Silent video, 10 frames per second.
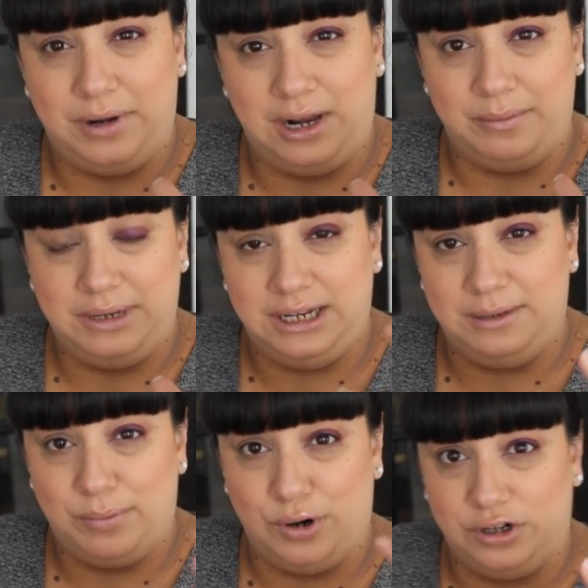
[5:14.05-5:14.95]

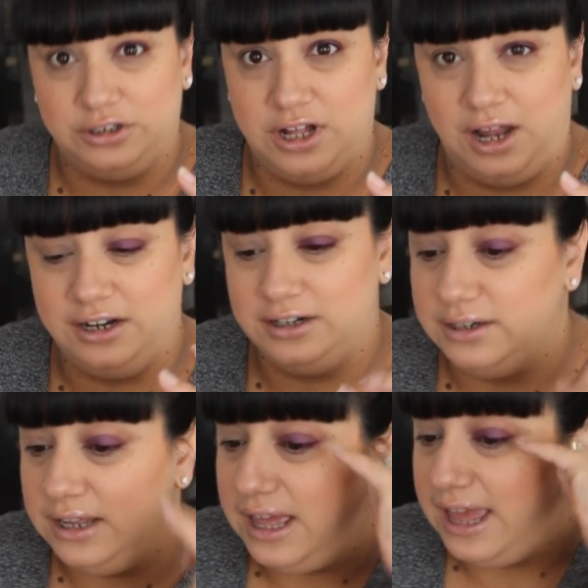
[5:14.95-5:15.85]
plummy pearl color,
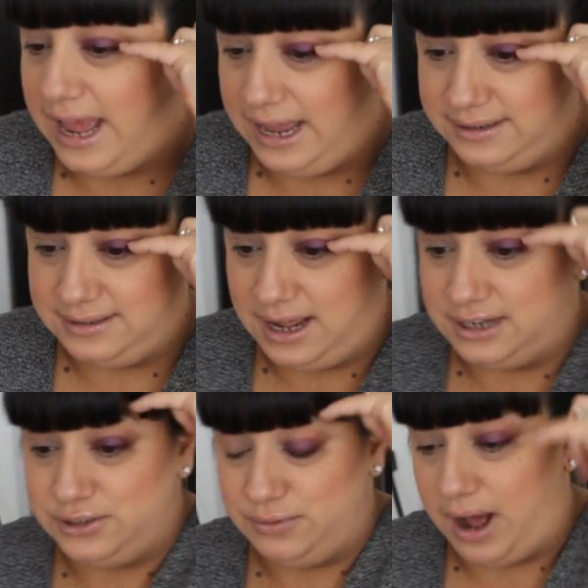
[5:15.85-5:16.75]
and it's
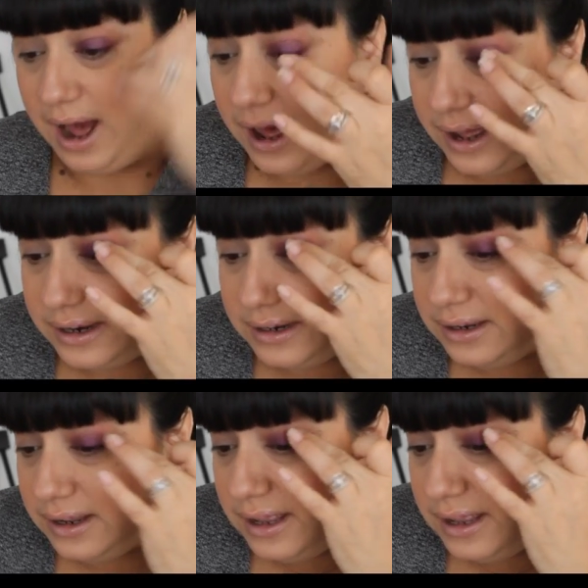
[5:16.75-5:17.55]
not too high.